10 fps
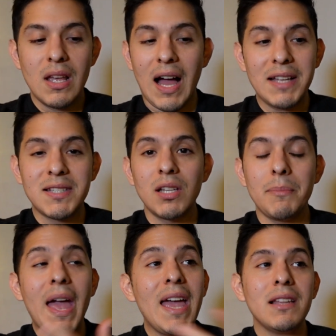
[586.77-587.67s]
I tell them,
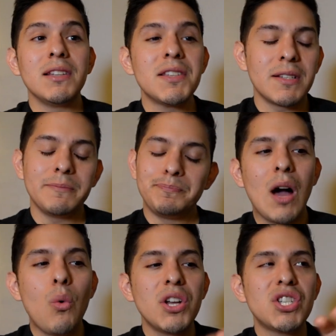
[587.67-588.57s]
hey, listen, I
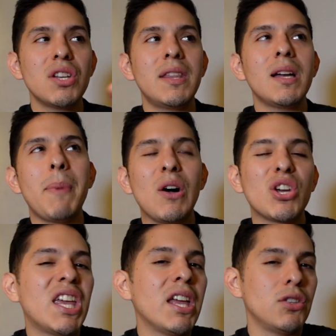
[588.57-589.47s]
want you to think
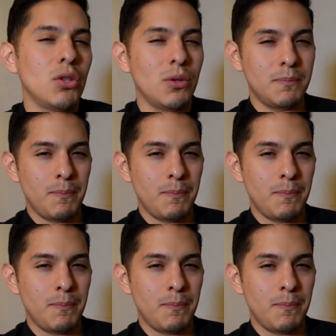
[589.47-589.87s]
about Kindle.